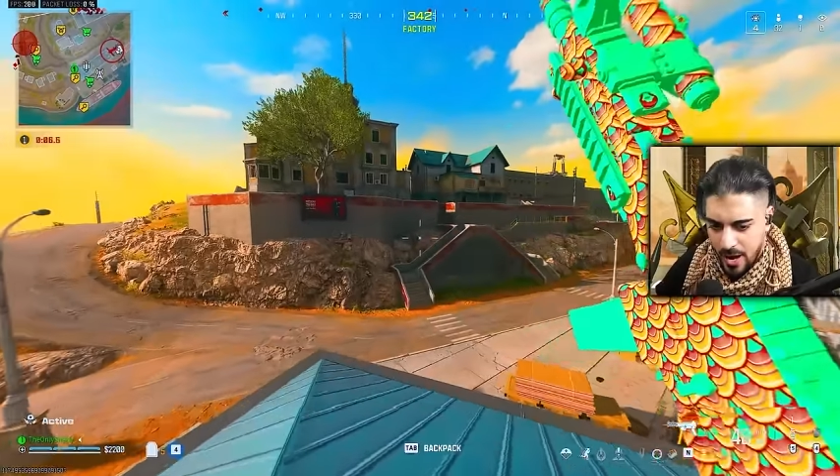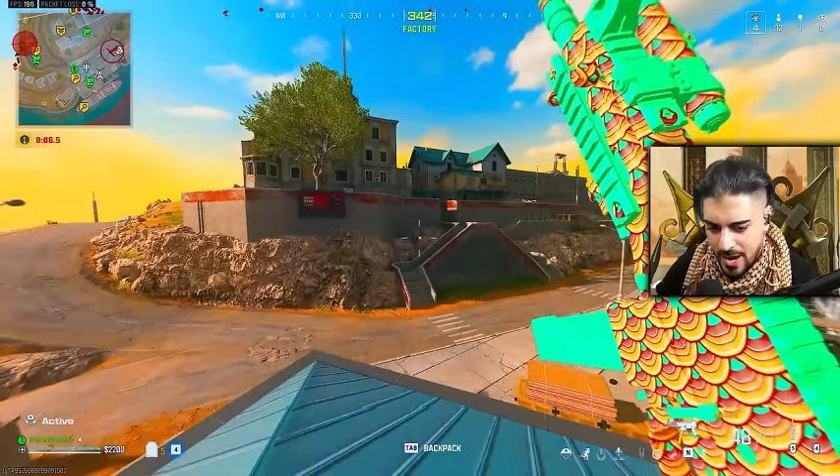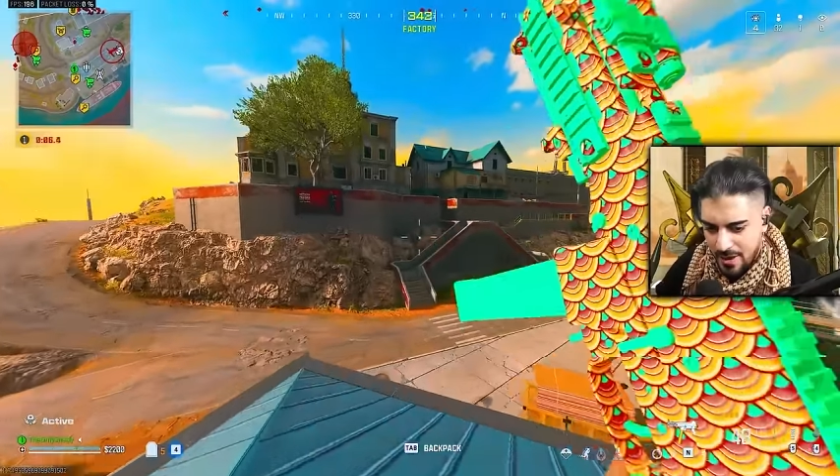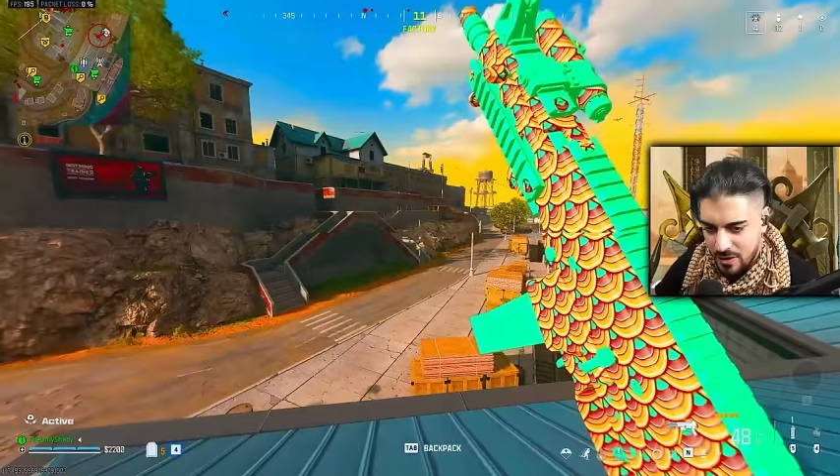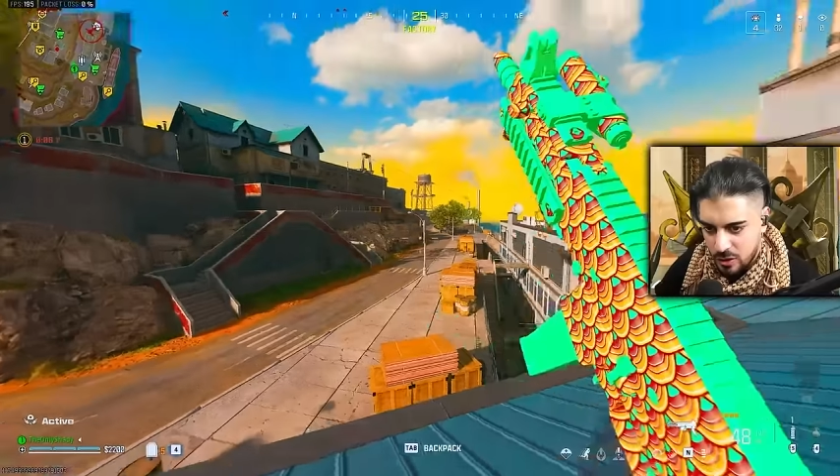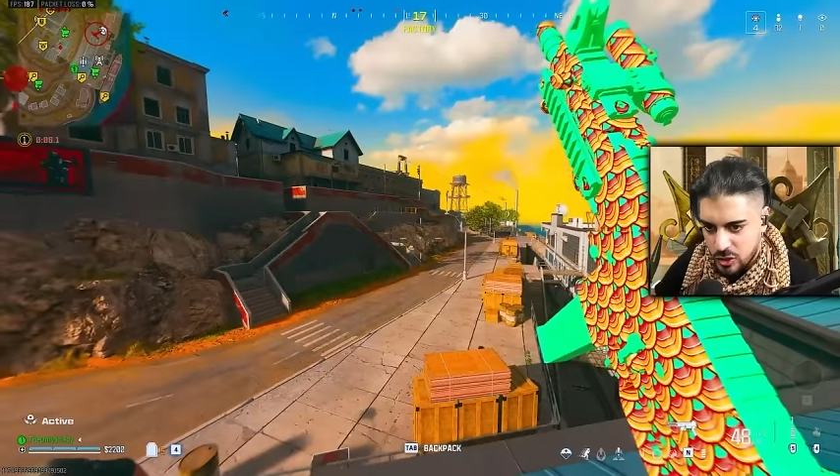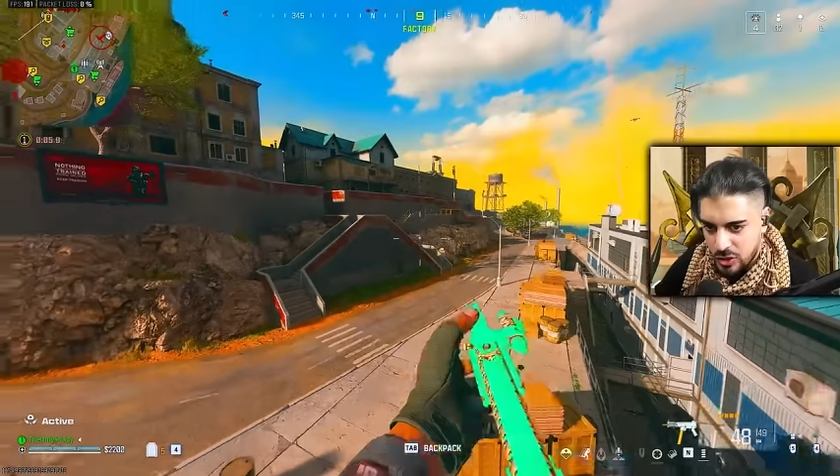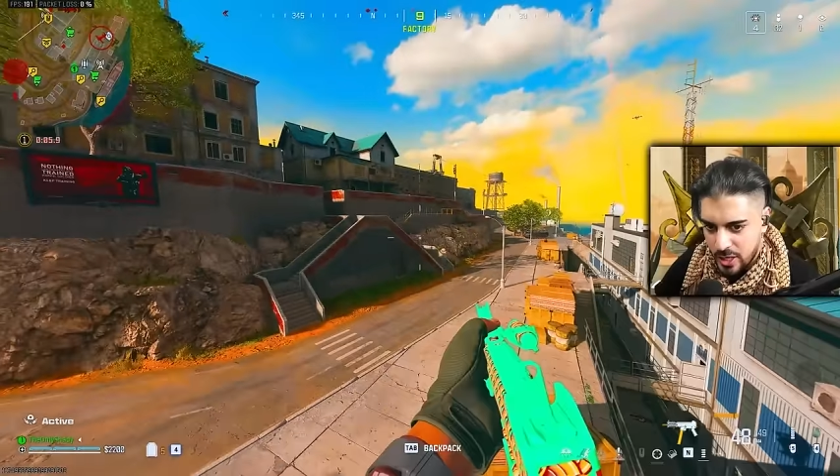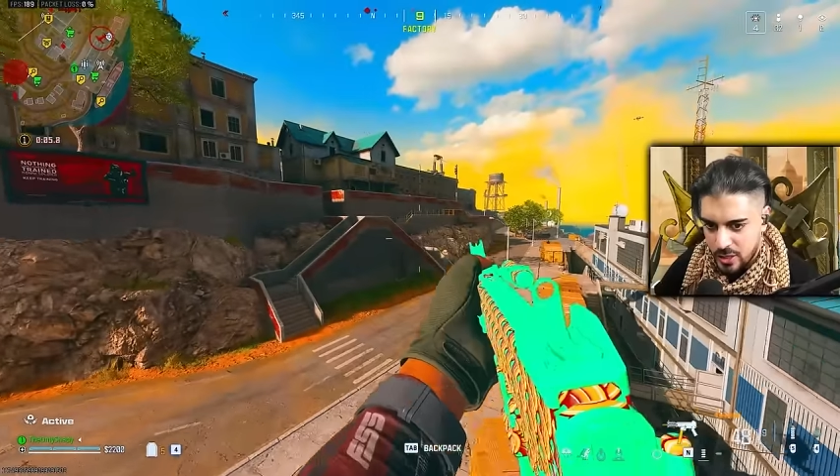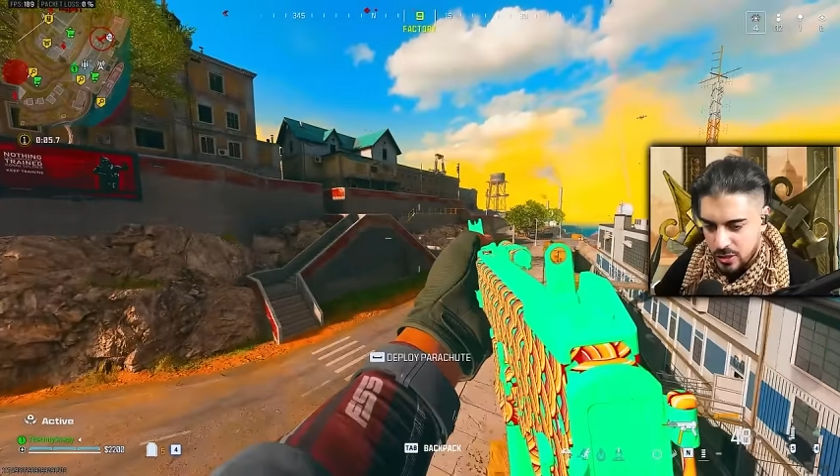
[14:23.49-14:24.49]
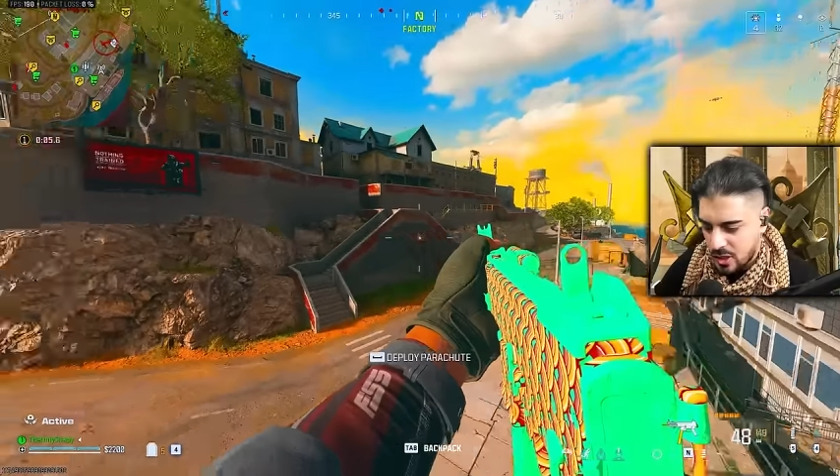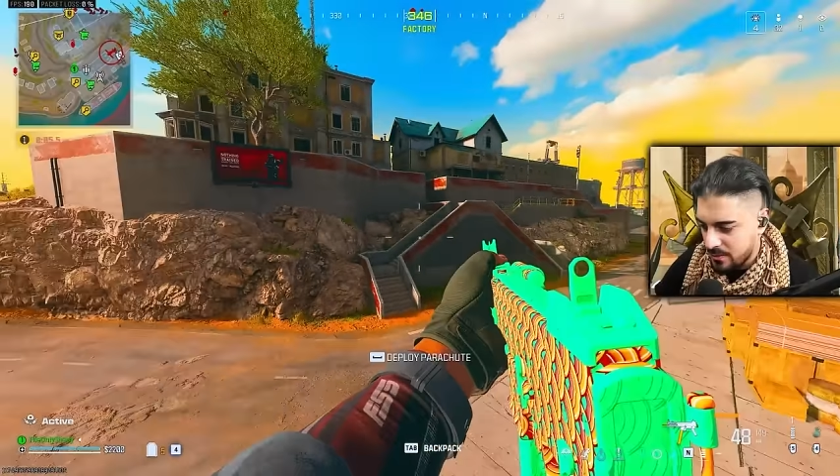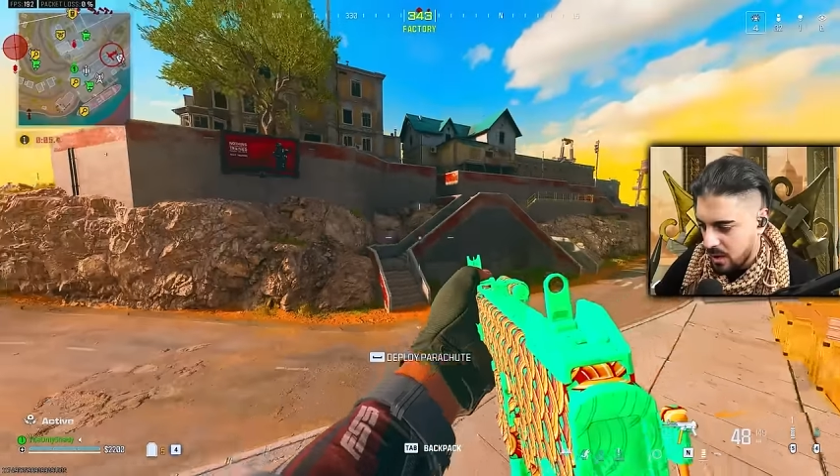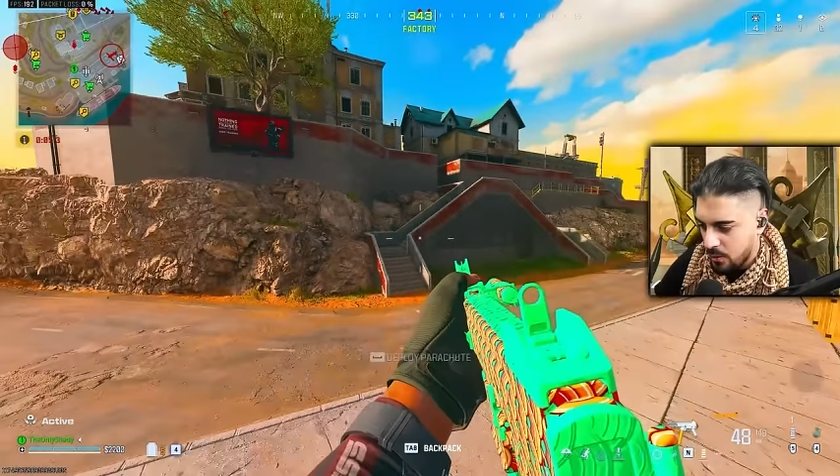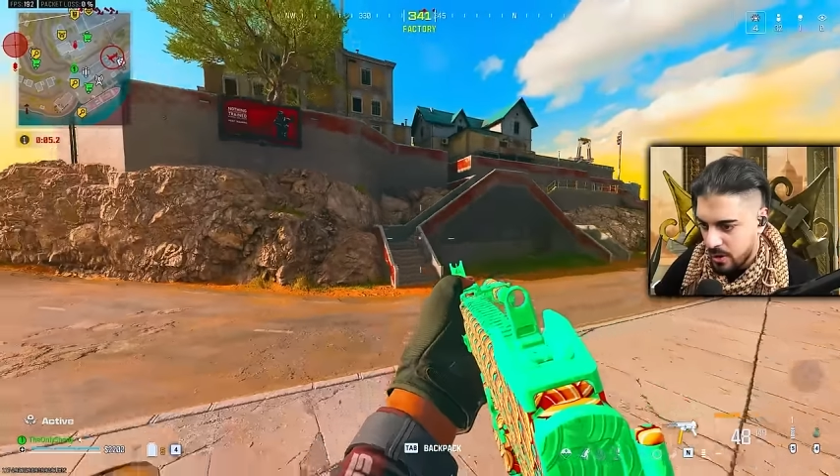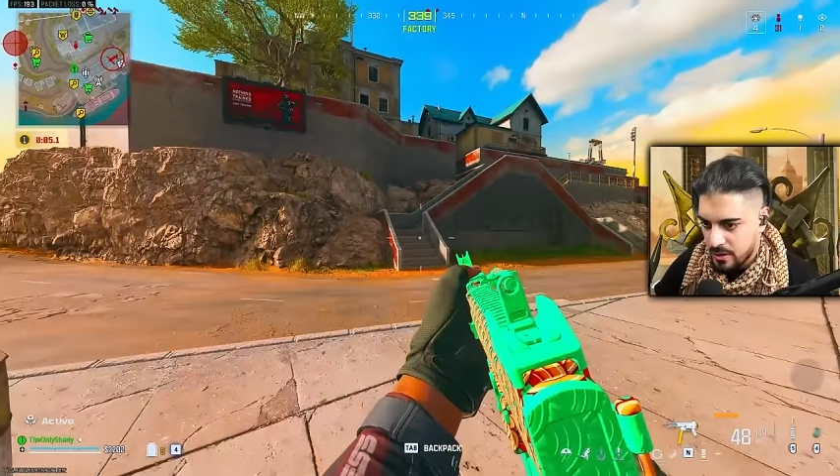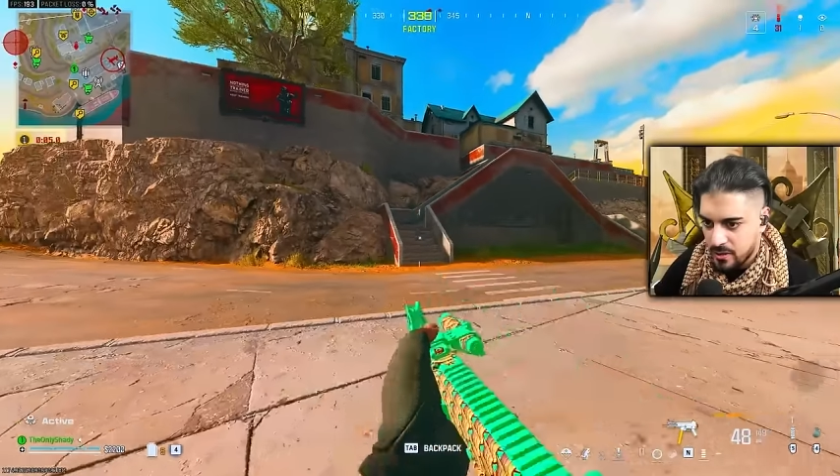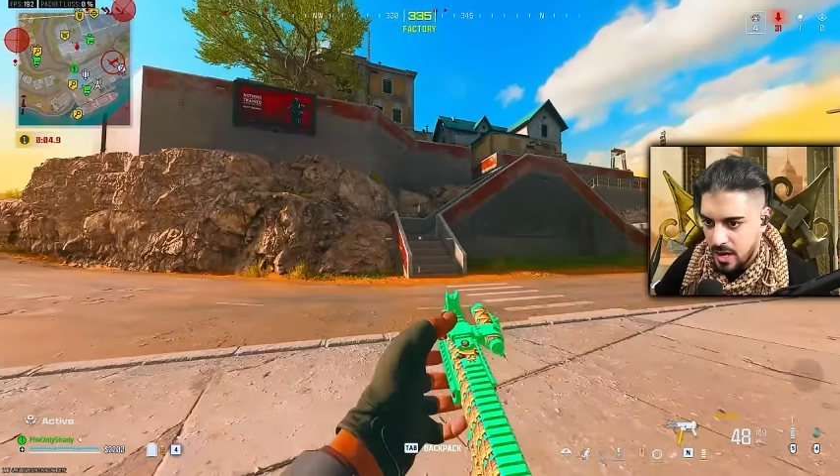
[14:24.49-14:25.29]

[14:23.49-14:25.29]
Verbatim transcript: have a good striker so i'm not worried